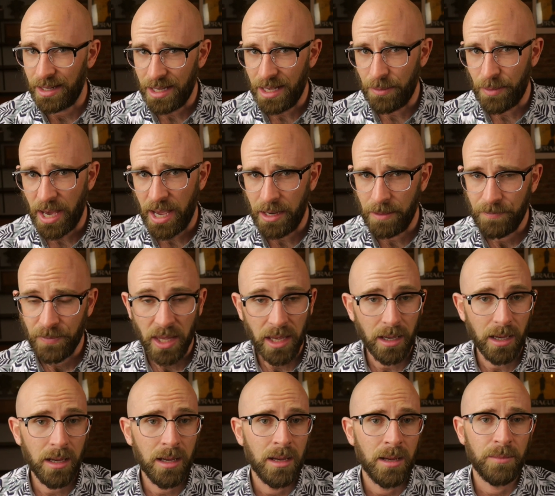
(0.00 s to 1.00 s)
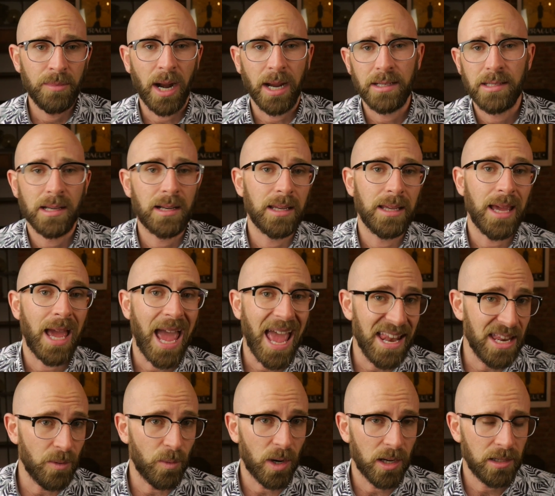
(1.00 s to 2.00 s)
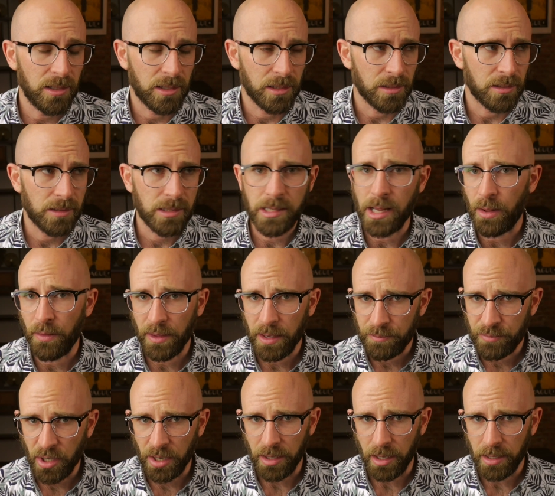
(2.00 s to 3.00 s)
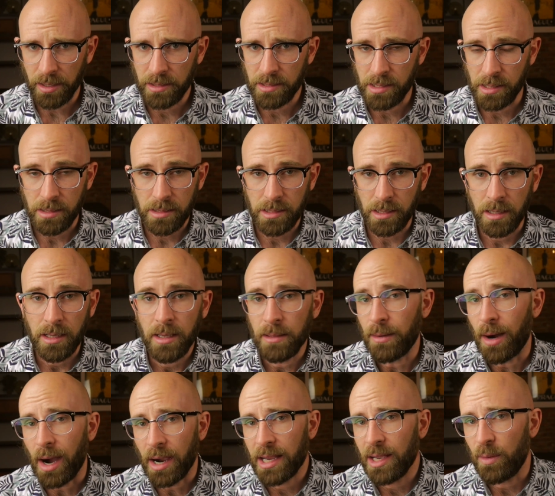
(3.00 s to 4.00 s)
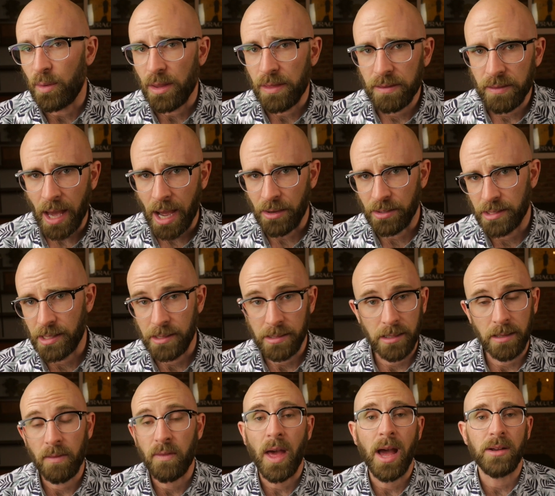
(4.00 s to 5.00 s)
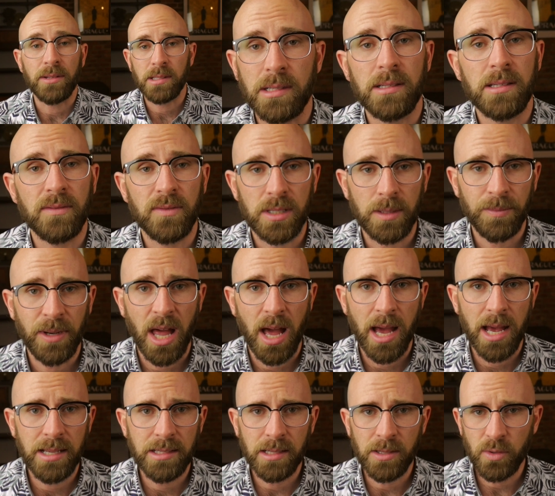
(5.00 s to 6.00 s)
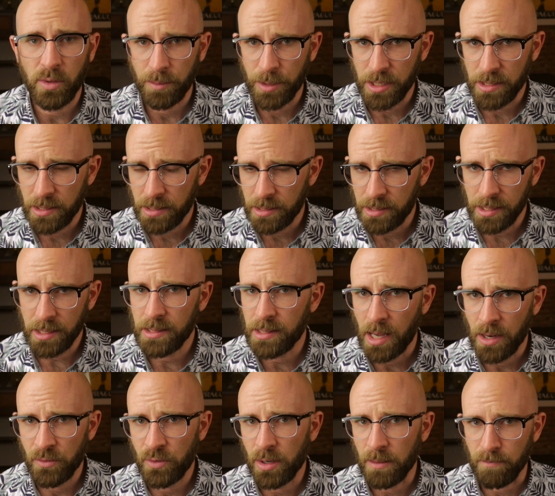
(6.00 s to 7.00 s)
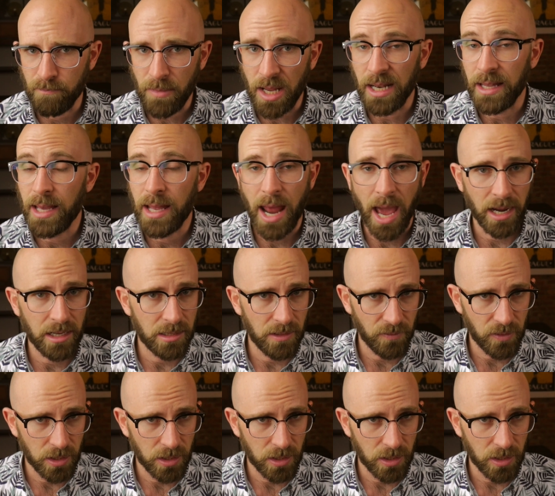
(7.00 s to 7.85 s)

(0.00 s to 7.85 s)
eBay. Here, practically anyone can sell their product. It's a market with thousands and thousands of suppliers and almost 600 million active